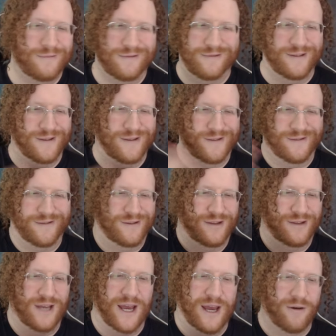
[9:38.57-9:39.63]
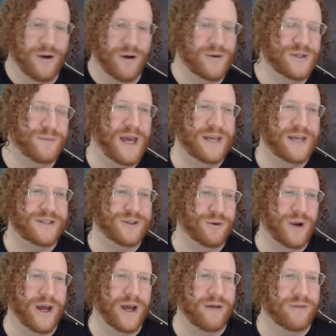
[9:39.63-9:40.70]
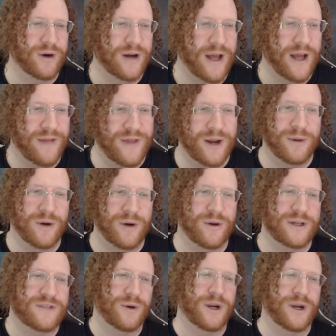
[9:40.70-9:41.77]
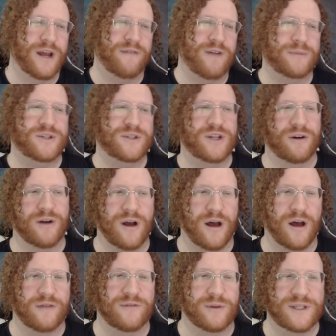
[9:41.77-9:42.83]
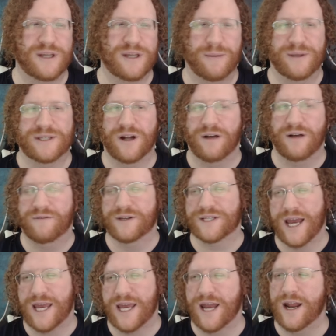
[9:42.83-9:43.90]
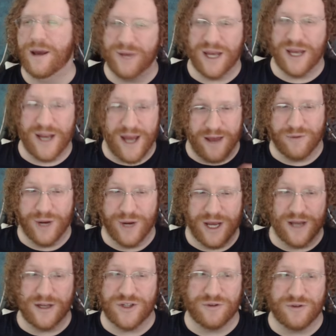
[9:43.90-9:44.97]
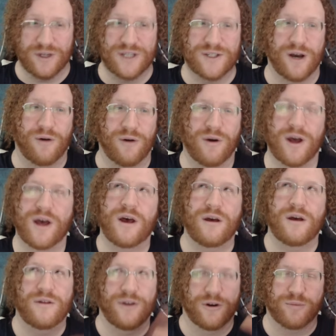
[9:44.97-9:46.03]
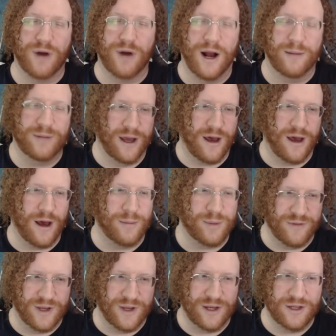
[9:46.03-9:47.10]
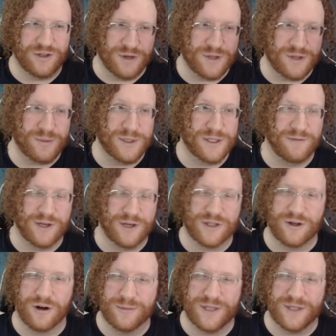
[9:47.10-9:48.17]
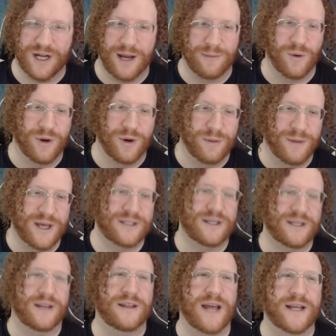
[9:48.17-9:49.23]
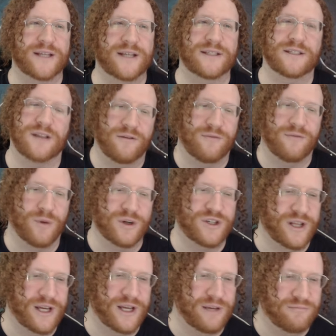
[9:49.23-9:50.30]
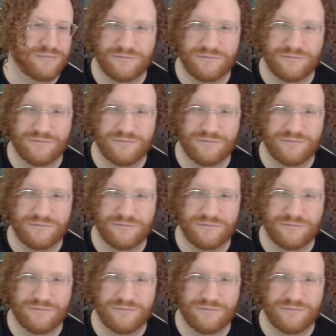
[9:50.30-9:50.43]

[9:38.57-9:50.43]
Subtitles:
aerospace or whatever, and then a bonus for DevOps, Jira, Confluence, MS, and Office. I cannot be in every industry, so there are probably a couple of industry-specific terms that I'm going to miss, and that is, unfortunately,